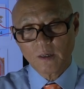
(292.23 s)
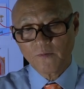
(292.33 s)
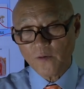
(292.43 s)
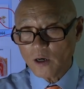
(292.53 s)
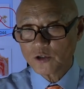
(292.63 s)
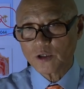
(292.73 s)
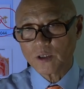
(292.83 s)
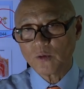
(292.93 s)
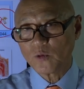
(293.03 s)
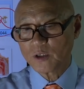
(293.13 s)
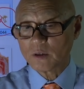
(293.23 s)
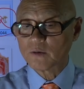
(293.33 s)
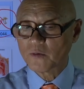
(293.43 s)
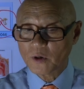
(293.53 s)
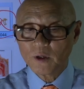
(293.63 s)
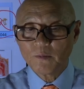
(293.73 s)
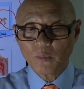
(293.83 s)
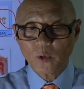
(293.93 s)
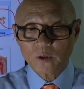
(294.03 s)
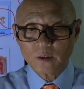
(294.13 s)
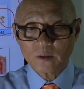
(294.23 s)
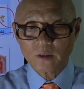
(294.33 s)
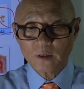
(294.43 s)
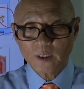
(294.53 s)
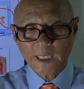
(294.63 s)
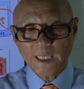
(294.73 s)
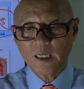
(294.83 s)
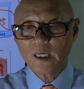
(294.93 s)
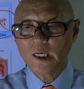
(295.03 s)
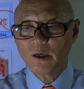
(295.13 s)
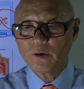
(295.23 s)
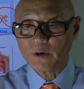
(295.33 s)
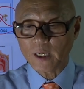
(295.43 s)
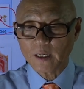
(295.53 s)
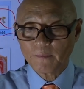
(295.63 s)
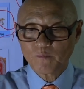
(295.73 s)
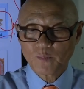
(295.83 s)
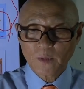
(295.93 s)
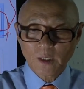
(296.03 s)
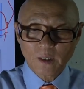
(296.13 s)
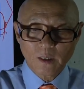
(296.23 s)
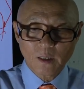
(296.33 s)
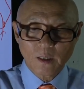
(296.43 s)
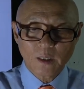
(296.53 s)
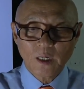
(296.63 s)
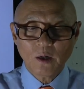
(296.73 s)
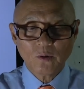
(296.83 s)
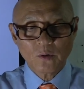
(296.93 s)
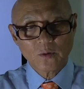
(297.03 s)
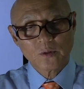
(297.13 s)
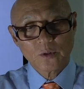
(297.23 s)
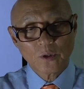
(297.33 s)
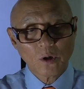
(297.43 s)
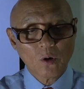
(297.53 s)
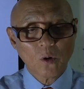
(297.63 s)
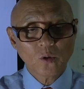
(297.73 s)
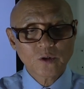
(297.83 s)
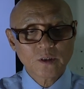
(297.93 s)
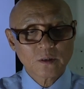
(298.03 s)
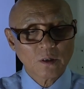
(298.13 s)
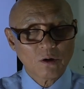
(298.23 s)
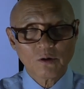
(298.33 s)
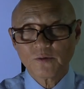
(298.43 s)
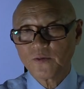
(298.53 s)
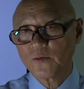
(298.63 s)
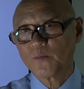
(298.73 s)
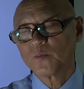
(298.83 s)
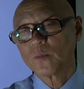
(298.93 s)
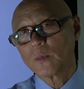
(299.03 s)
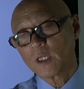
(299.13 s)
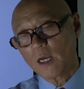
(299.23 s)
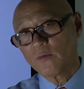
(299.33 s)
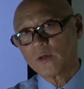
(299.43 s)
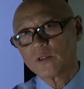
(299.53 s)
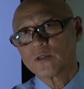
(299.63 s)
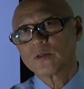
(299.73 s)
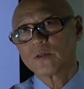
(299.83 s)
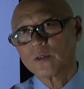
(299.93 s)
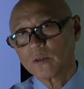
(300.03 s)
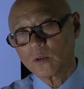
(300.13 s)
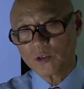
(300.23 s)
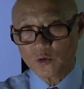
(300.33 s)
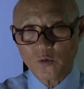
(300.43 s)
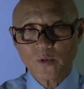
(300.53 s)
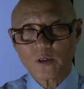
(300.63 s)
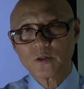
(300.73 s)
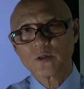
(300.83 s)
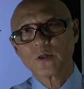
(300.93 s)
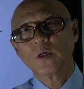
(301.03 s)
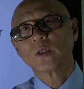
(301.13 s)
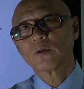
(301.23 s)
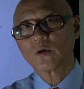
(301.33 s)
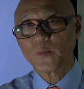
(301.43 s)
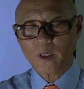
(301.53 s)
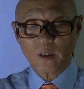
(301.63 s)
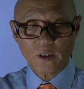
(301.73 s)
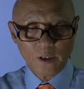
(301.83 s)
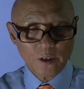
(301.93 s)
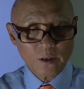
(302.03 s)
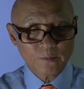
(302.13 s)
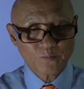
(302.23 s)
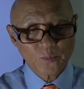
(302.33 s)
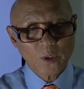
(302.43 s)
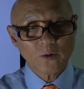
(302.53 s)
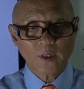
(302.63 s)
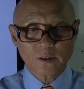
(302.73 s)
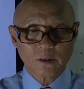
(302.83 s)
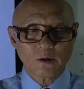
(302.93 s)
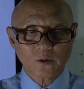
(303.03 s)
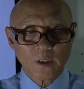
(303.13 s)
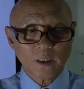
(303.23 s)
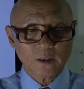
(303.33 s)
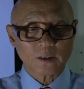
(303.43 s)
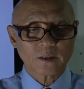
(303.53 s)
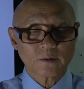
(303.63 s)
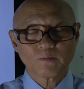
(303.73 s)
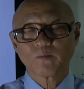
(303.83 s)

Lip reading: function, which is very important in hearing. Now, the cause of divers, swimmers, tropical ear or external otitis.